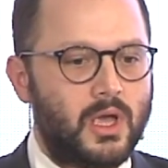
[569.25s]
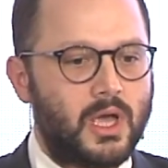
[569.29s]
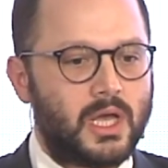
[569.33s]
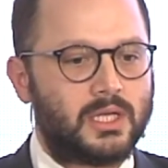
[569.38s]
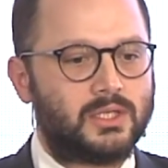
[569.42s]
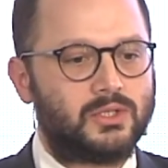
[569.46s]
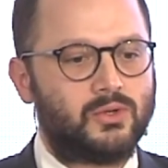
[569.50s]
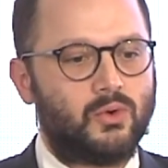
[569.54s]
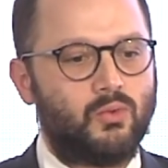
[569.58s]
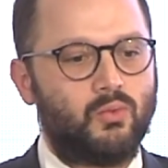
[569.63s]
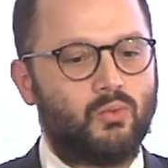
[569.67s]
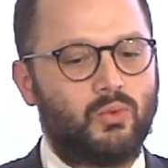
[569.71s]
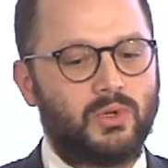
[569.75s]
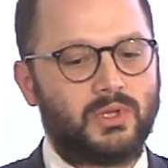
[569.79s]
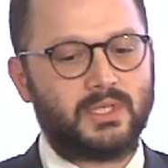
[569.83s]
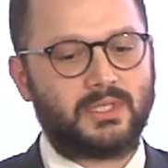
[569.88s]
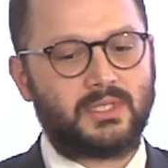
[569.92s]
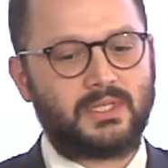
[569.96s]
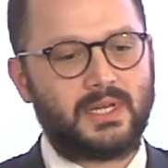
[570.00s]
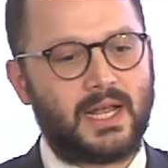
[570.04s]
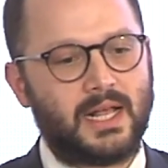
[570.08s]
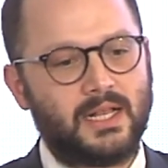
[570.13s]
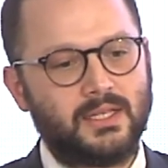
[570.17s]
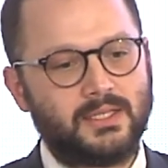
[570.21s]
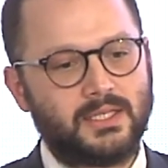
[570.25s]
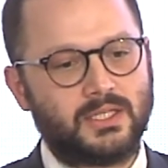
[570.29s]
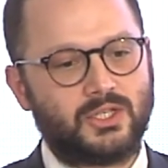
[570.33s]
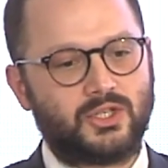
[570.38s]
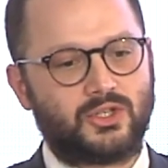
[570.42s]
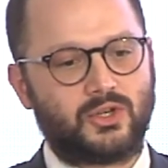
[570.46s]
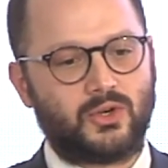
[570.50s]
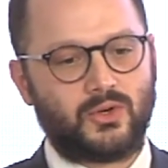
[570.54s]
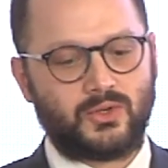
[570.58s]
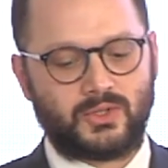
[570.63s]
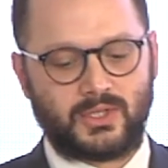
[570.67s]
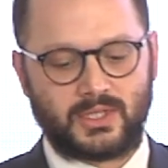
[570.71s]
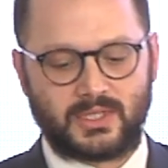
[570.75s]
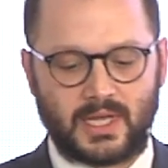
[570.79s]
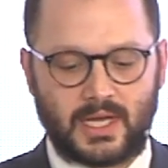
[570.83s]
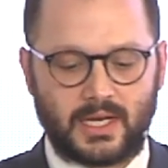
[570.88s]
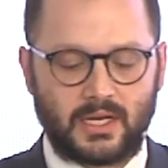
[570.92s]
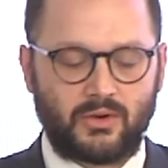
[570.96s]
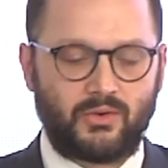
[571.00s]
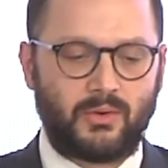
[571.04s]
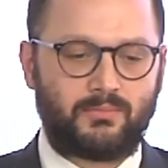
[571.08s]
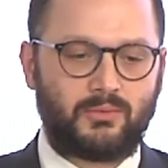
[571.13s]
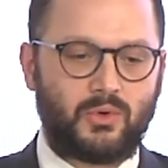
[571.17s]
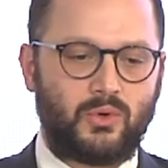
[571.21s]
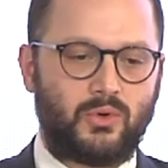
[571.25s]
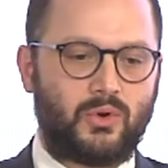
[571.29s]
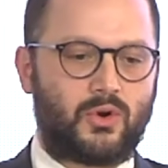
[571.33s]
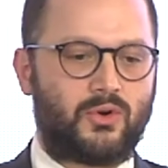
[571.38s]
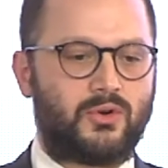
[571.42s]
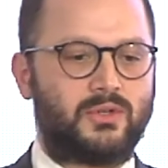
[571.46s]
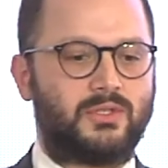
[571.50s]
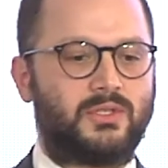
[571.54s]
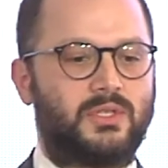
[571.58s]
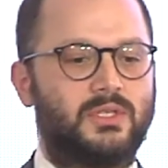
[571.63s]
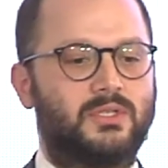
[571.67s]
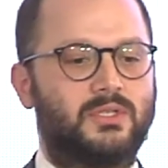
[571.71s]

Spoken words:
And so what this analysis shows is that cryptocurrencies